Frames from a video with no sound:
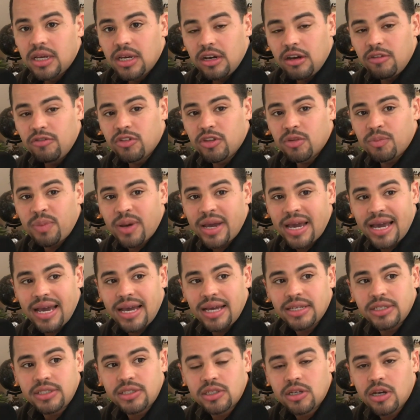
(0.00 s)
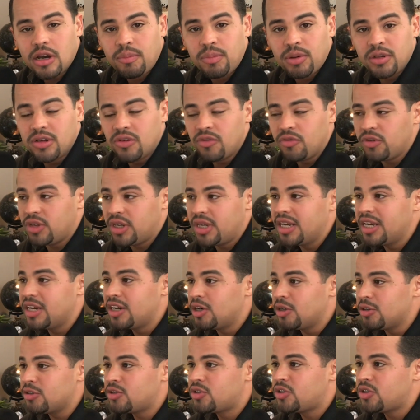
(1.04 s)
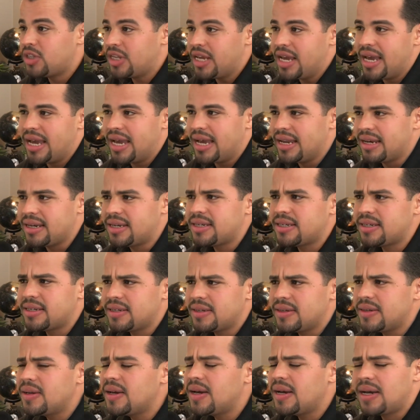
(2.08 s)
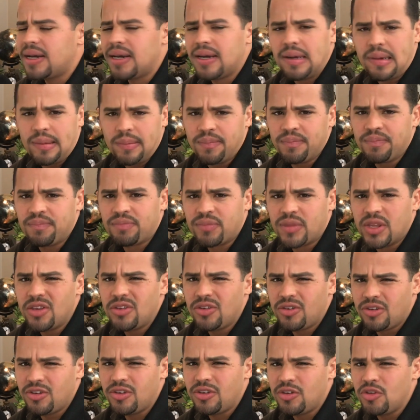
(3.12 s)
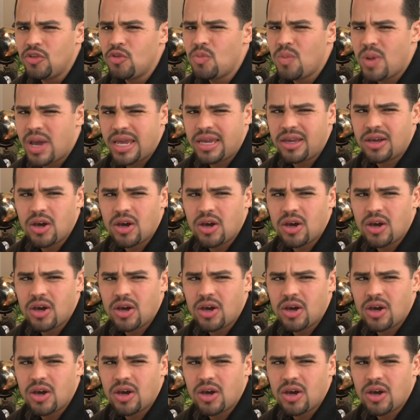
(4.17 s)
over the past couple of years that you may